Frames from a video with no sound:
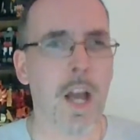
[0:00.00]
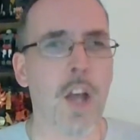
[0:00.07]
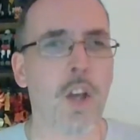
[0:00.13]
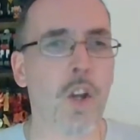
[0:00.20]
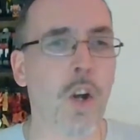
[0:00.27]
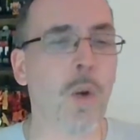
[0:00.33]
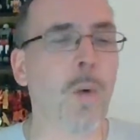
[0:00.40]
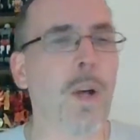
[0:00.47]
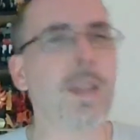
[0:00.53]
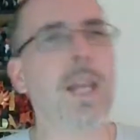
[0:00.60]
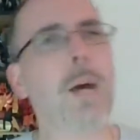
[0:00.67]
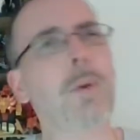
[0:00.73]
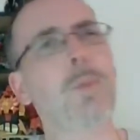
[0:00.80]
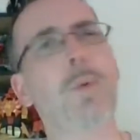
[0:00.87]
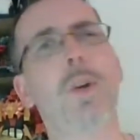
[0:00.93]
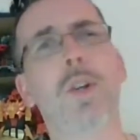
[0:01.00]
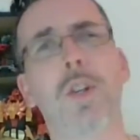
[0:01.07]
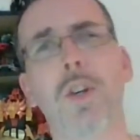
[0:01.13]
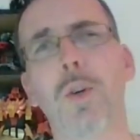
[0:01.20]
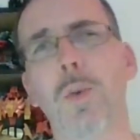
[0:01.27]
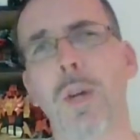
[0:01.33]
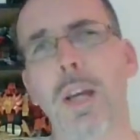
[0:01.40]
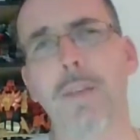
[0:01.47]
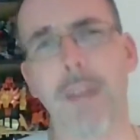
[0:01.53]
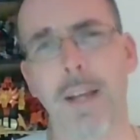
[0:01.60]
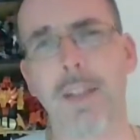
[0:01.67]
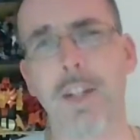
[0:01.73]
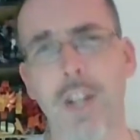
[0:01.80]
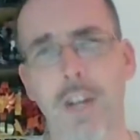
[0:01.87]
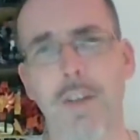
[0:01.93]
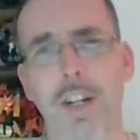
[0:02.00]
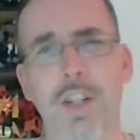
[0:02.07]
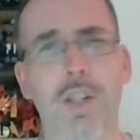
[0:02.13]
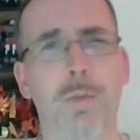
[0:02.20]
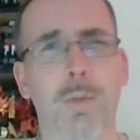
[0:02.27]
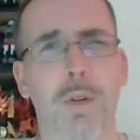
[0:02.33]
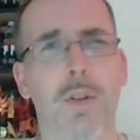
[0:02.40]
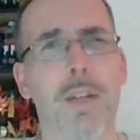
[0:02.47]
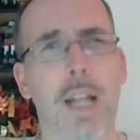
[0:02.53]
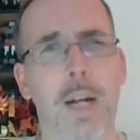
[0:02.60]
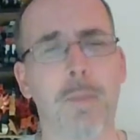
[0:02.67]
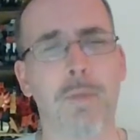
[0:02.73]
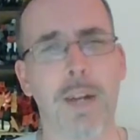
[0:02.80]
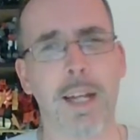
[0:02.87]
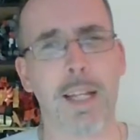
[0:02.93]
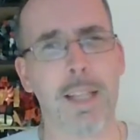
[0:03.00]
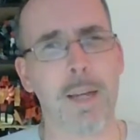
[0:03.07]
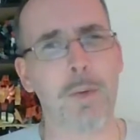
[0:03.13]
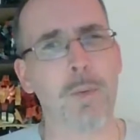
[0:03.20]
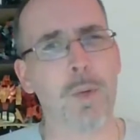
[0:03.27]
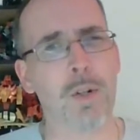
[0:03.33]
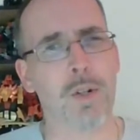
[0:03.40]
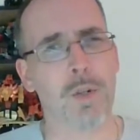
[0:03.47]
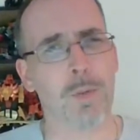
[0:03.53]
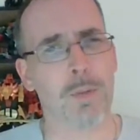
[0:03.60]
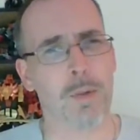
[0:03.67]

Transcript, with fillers: You know what? That would work too. If you had the Generations Blur and that upgrade kit, that would work too,